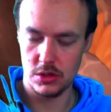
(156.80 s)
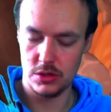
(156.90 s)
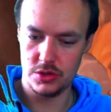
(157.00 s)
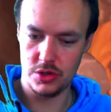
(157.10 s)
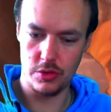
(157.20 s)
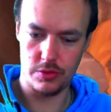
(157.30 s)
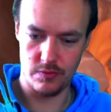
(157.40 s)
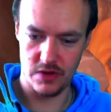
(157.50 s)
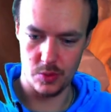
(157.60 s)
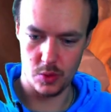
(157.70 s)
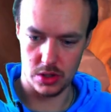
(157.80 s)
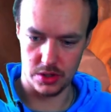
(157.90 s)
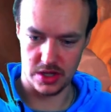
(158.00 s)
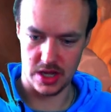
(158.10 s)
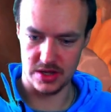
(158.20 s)
2, 3, 1.
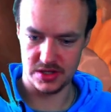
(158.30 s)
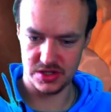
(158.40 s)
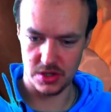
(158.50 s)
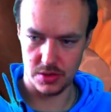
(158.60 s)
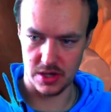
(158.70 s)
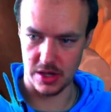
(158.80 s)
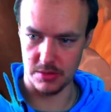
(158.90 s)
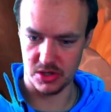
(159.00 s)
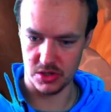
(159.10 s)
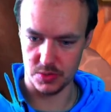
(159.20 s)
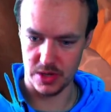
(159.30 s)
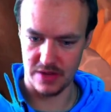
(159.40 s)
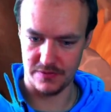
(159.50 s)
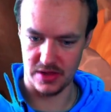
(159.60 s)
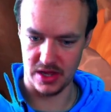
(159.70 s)
Okay, this is okay because we
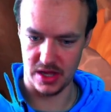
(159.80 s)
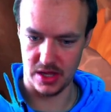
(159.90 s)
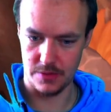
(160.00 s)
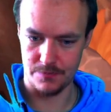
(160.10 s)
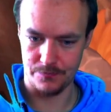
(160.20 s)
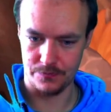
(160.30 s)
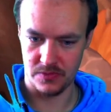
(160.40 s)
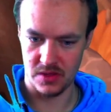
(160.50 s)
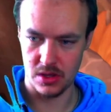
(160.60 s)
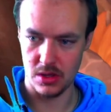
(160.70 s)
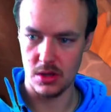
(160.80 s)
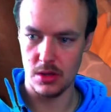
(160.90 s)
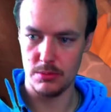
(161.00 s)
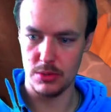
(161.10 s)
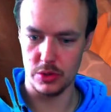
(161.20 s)
have the
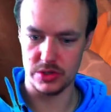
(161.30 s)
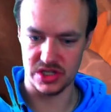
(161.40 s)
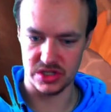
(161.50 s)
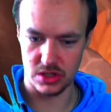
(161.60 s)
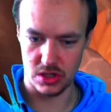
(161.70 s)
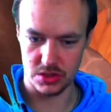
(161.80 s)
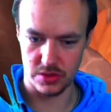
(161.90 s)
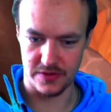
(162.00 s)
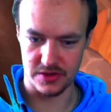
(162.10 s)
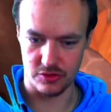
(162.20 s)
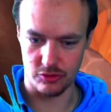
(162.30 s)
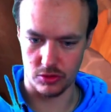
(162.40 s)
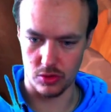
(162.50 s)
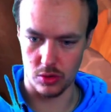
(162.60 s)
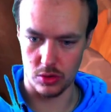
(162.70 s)
blues at the start, so if there's a
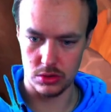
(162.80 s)
Trigore,